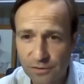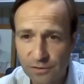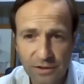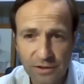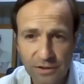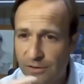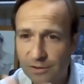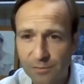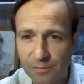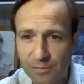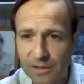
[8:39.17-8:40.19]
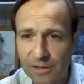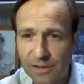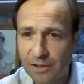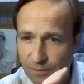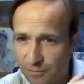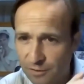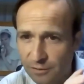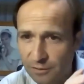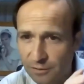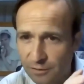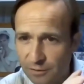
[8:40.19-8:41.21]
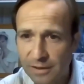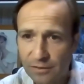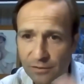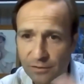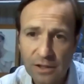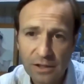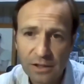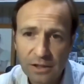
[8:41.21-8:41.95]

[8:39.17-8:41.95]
trees to make up for some little amount of